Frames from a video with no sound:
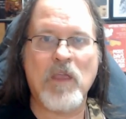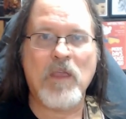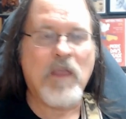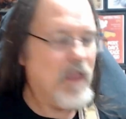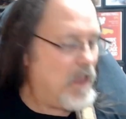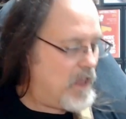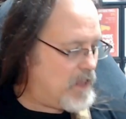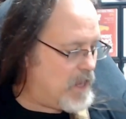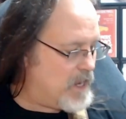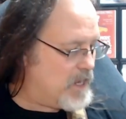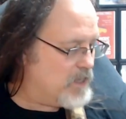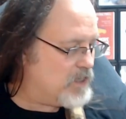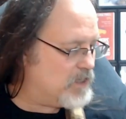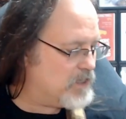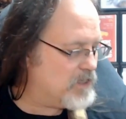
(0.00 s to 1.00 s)
And then you
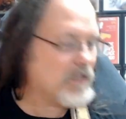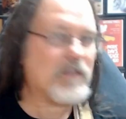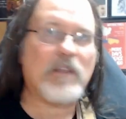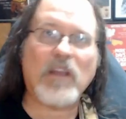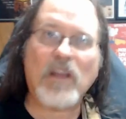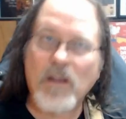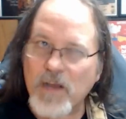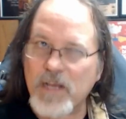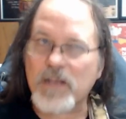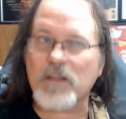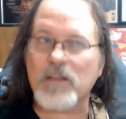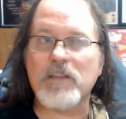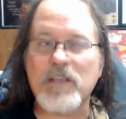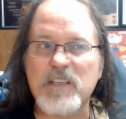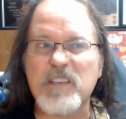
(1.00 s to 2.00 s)
just sit there and you
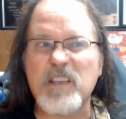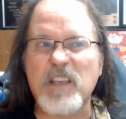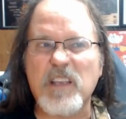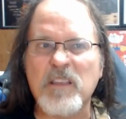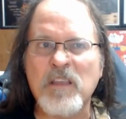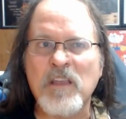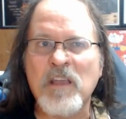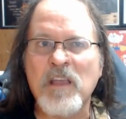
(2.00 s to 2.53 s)
listen